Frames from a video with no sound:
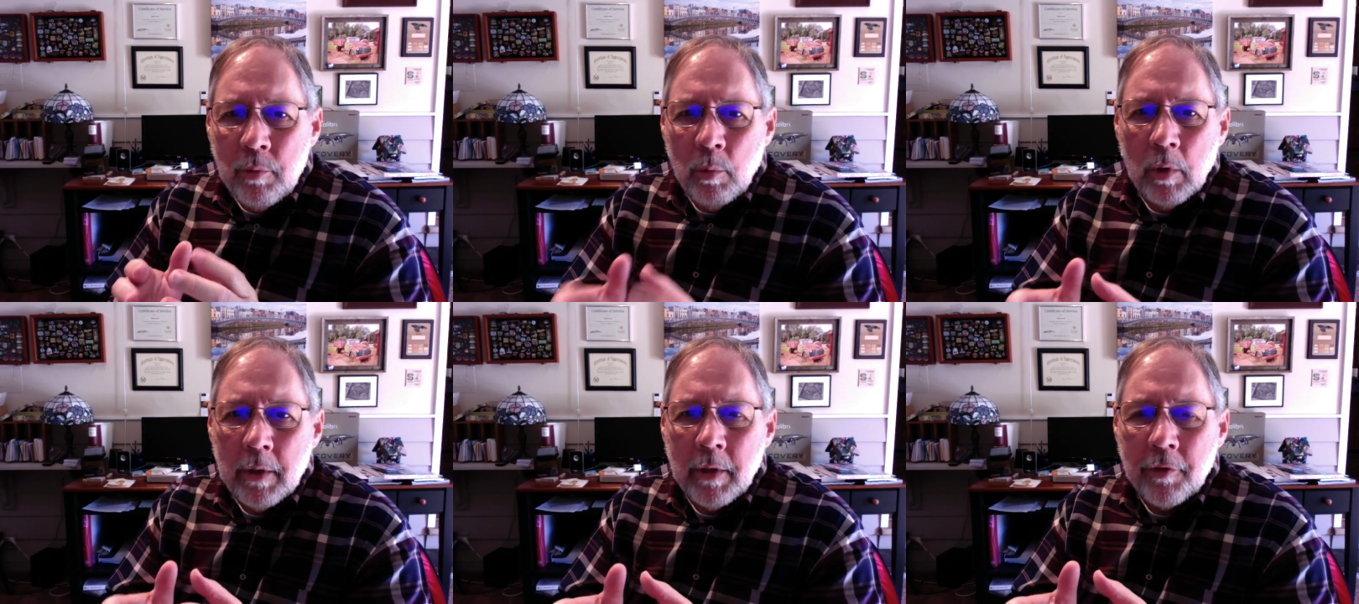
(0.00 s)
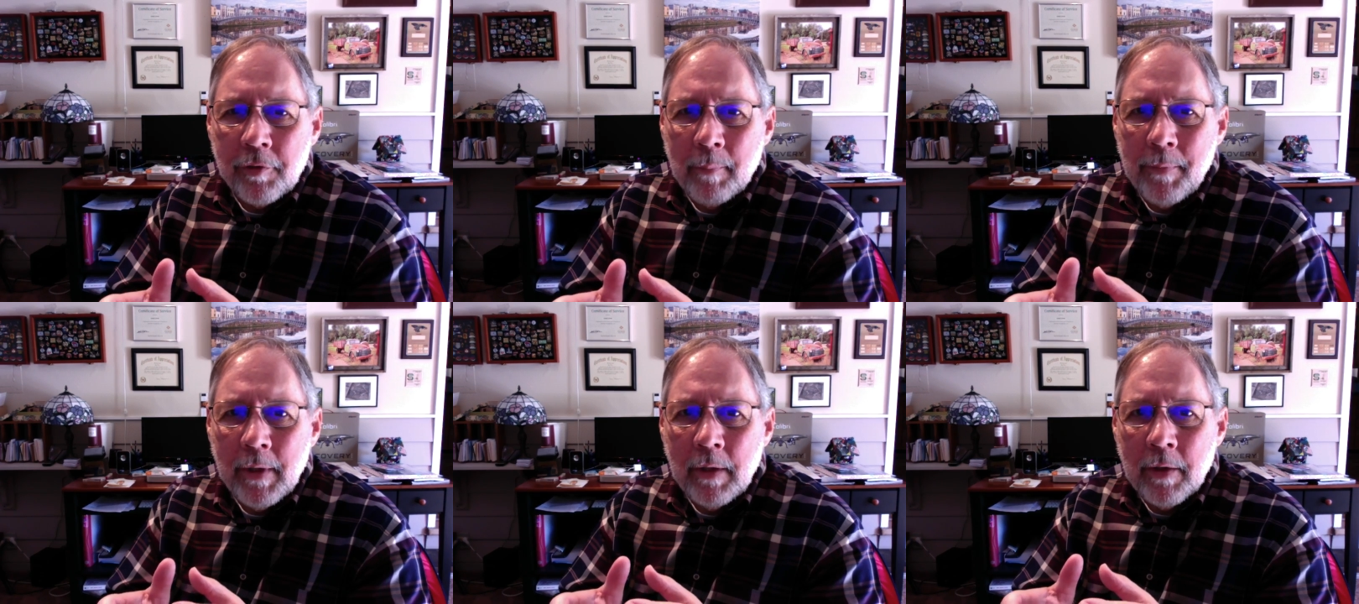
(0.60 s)
you want is
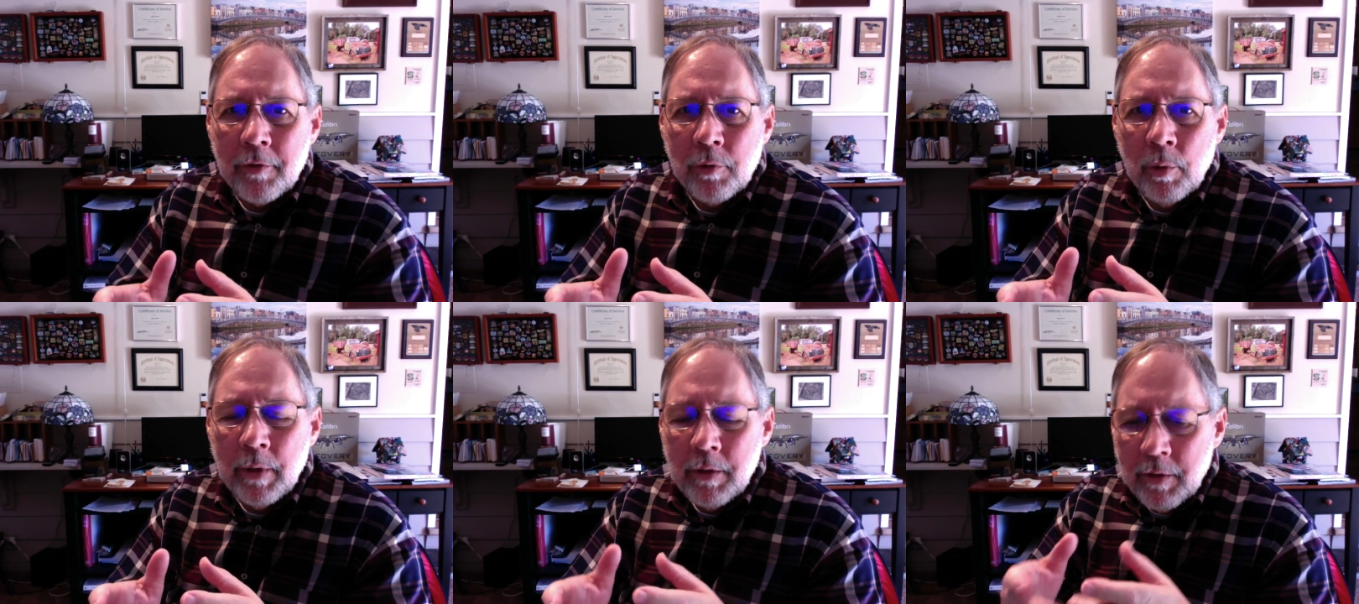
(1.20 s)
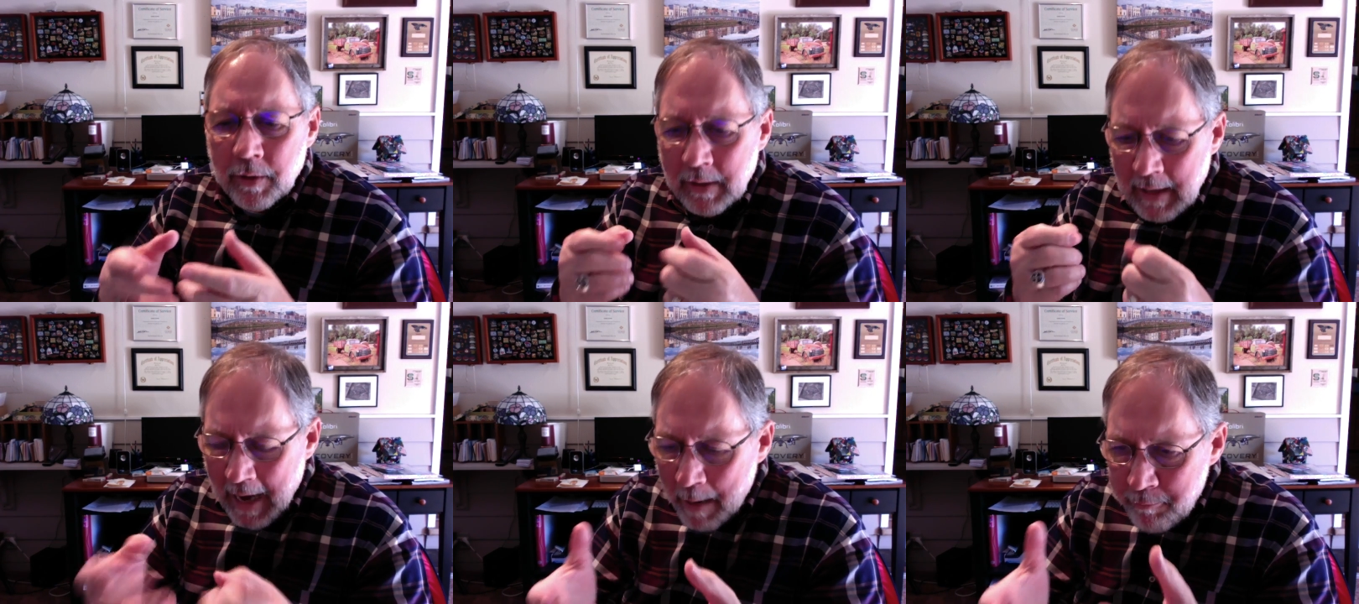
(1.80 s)
something that's going to
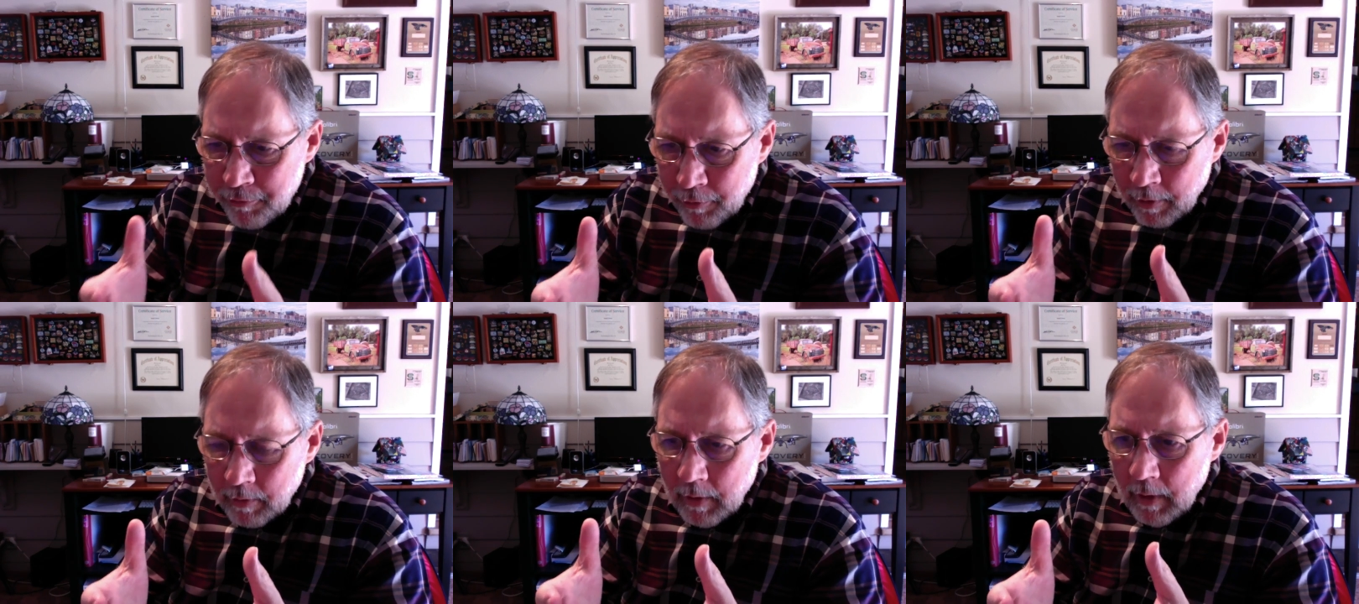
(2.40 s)
capture